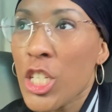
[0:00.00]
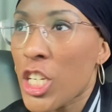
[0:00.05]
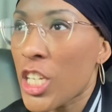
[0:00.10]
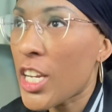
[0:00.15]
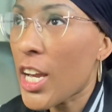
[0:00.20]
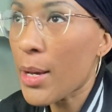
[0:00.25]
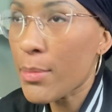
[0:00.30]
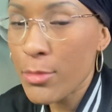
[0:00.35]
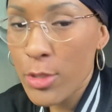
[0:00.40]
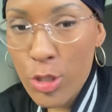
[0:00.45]
she
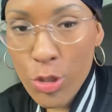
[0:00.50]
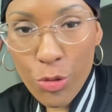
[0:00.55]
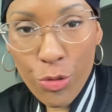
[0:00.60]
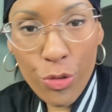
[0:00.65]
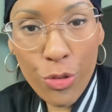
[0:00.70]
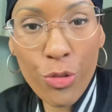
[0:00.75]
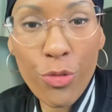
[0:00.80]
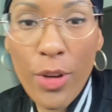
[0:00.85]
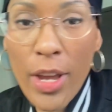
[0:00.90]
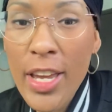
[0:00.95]
comes
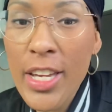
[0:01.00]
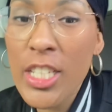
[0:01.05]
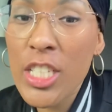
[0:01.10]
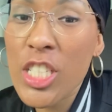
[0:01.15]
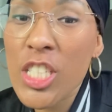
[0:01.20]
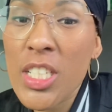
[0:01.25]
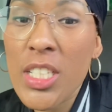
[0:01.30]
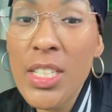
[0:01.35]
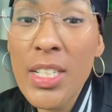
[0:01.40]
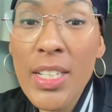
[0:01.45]
through and
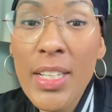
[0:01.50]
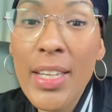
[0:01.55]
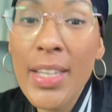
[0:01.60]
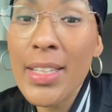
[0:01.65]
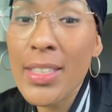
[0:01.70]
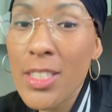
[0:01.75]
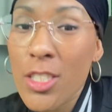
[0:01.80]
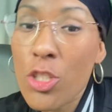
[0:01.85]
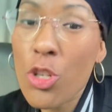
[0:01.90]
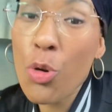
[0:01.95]
she
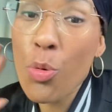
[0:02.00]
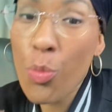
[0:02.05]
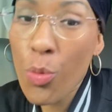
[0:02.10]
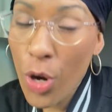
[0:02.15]
gets to